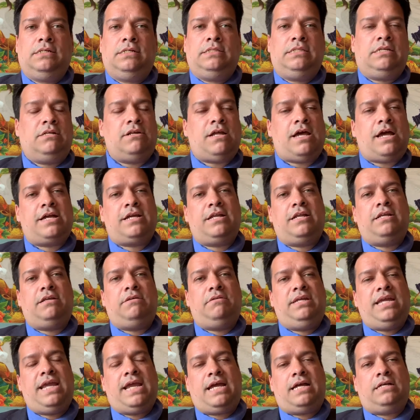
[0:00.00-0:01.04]
They're not going to,
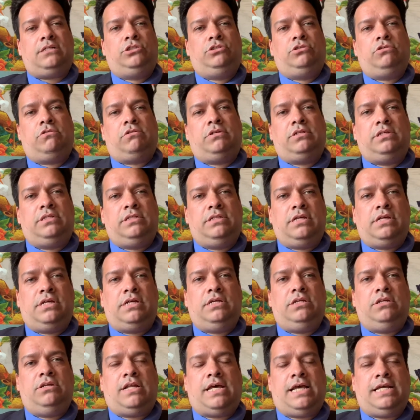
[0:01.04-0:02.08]
yeah, sure, the
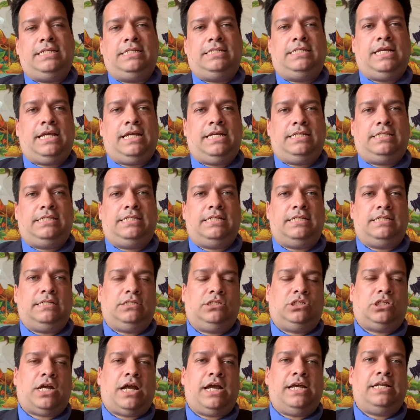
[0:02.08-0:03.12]
United States and
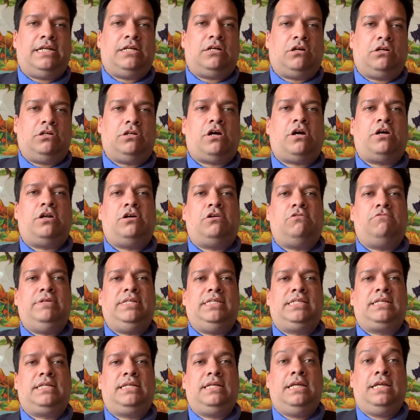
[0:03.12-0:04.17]
China are not
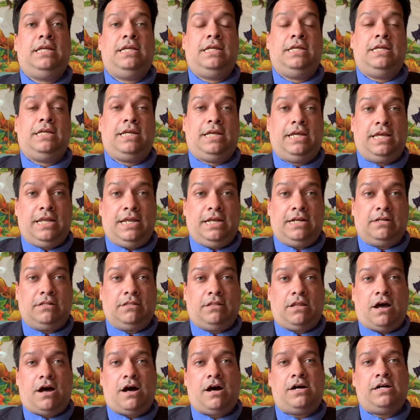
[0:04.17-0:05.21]
always getting
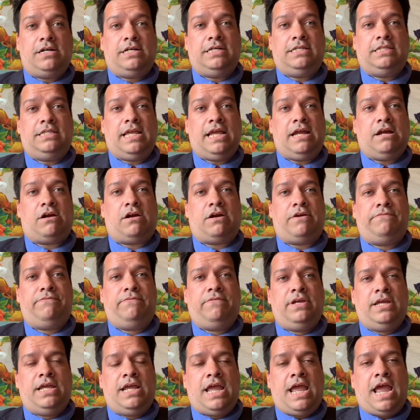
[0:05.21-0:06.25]
along, and they are
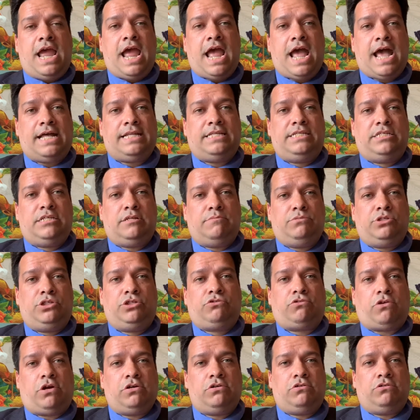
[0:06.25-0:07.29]
had some
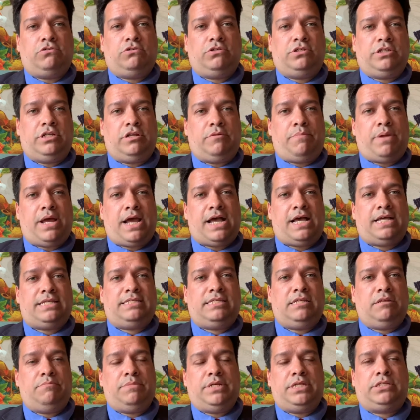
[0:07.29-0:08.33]
struggles in the past
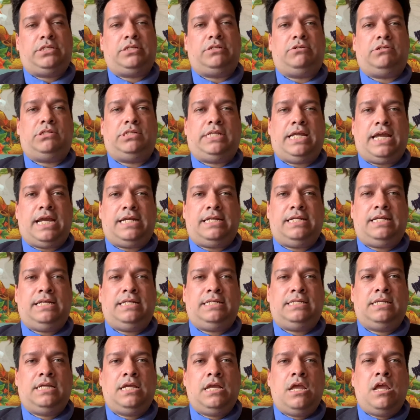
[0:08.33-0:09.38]
and
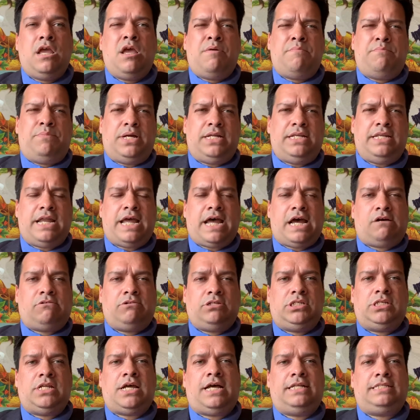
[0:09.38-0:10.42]
misunderstandings. But now
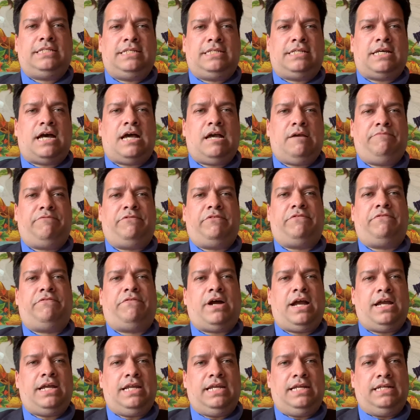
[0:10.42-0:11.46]
is not the time for
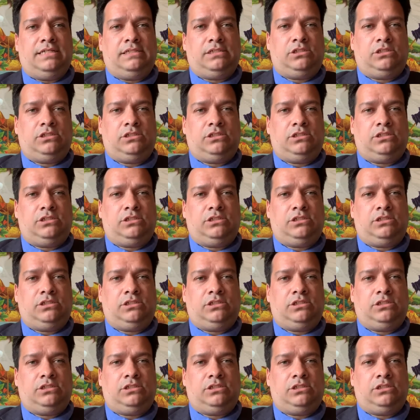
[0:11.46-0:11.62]
fighting.